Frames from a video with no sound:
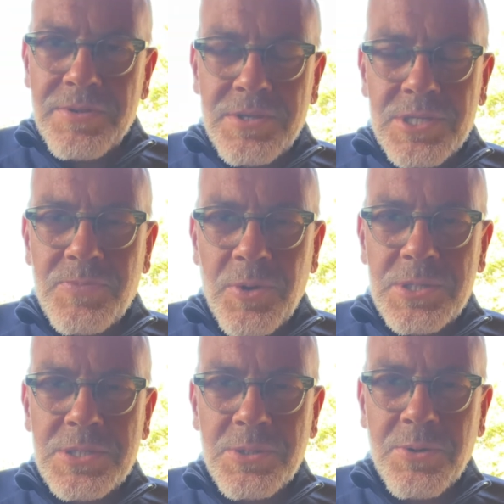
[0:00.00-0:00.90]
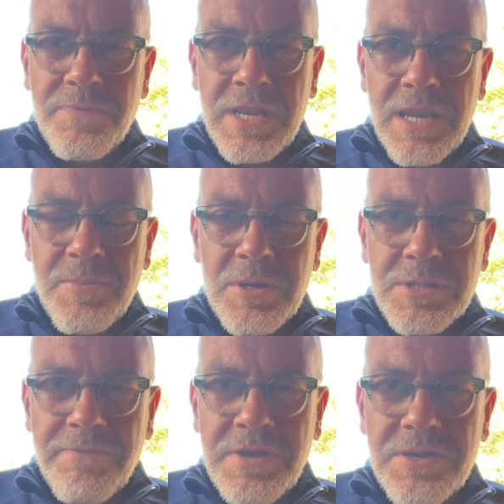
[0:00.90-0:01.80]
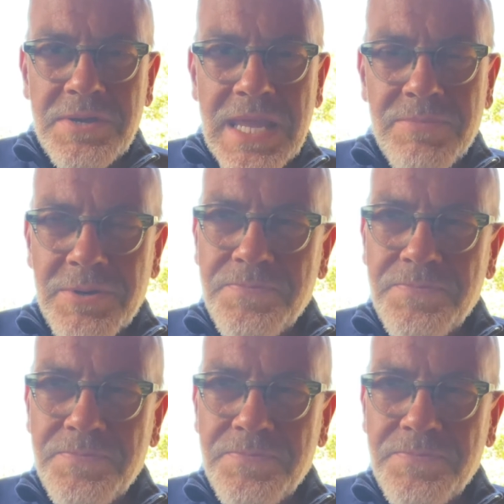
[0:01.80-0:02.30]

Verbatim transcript: the response to COVID and about loving your neighbour